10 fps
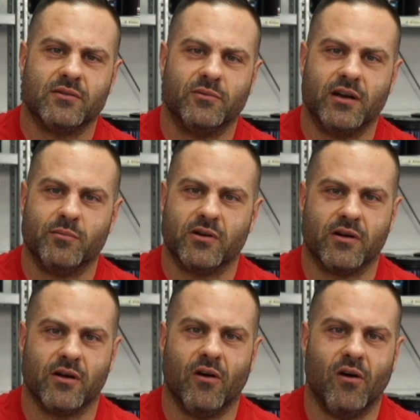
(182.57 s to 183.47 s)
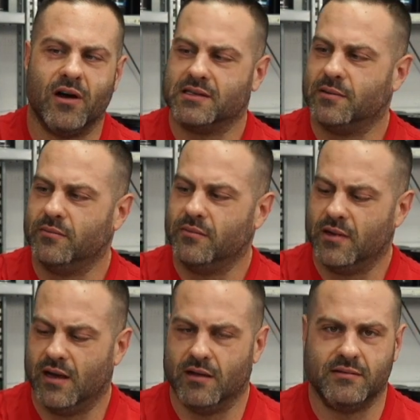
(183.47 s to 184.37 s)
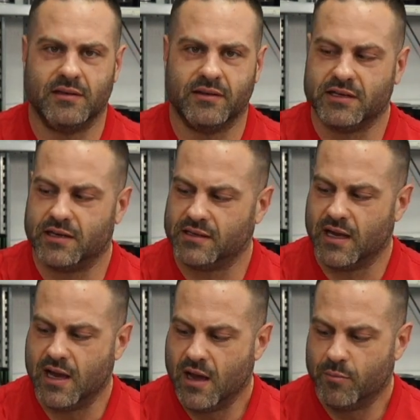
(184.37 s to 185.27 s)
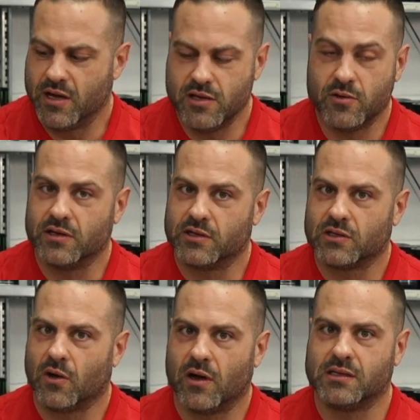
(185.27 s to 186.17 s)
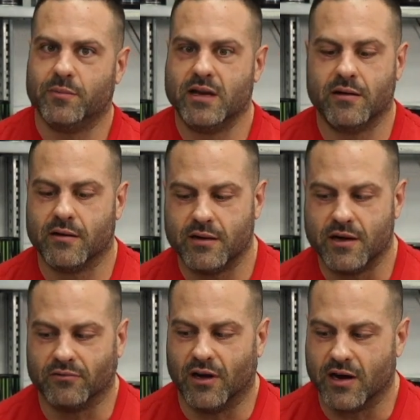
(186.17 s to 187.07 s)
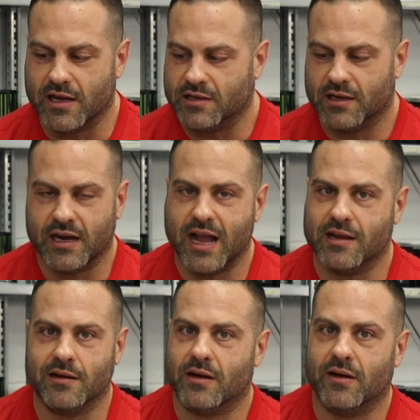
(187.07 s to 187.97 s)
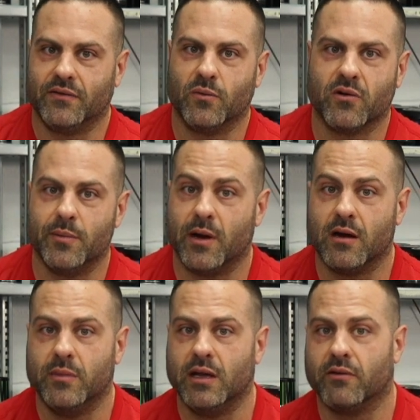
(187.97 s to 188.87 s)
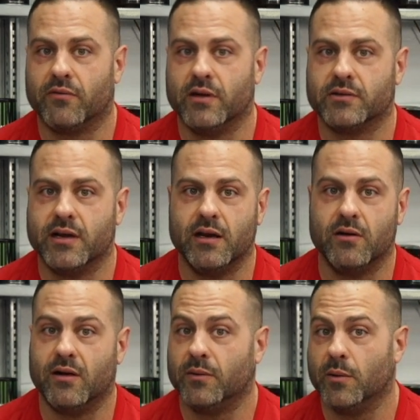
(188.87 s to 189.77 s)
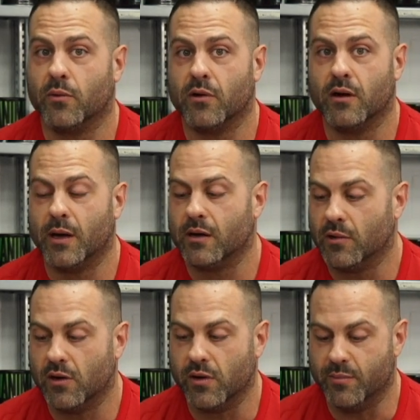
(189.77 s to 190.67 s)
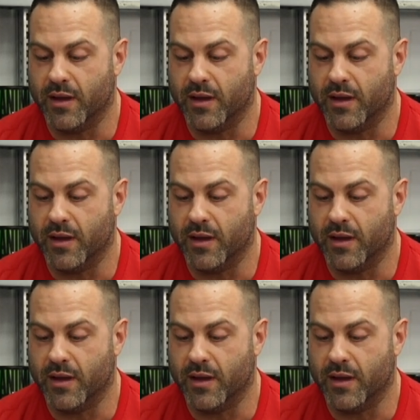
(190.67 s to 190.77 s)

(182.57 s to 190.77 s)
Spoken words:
from Lundberg are awesome, delicious, but you can just toss them in your luggage. Again, you don't have to worry about them being refrigerated. You don't have to be worried about them going